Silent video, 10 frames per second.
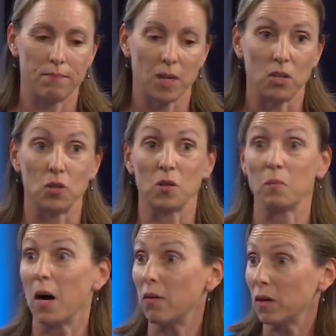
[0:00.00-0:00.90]
issues of
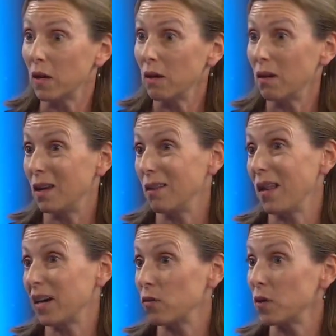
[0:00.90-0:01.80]
poverty and a
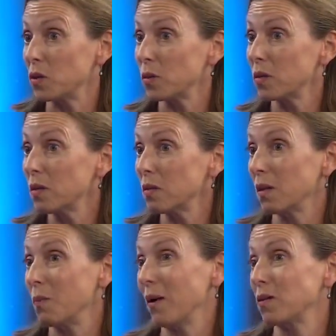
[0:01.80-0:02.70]
lack of resources on
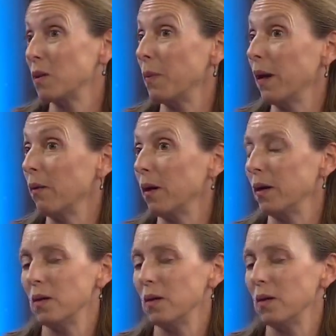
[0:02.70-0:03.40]
the part of the parent.